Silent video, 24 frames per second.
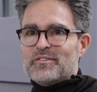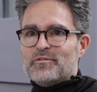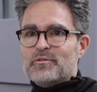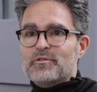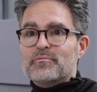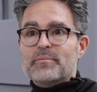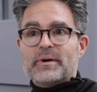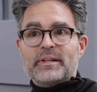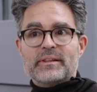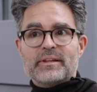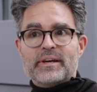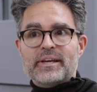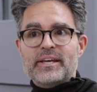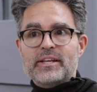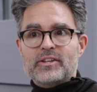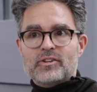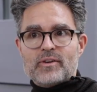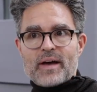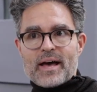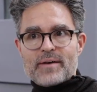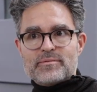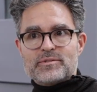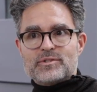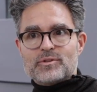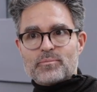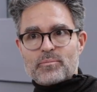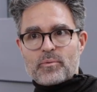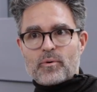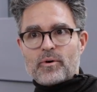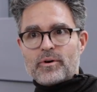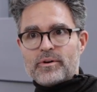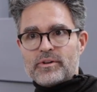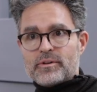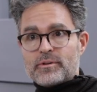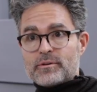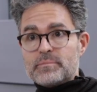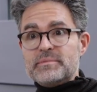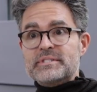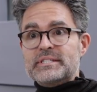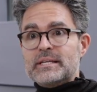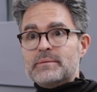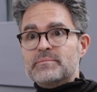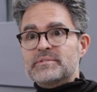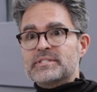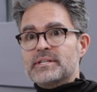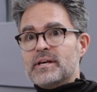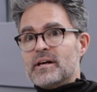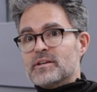We've been lucky to have support from
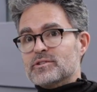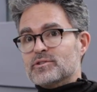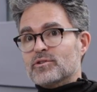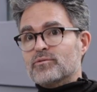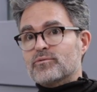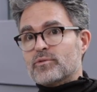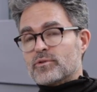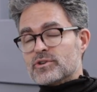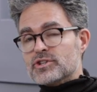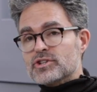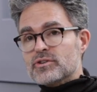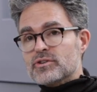CMC also for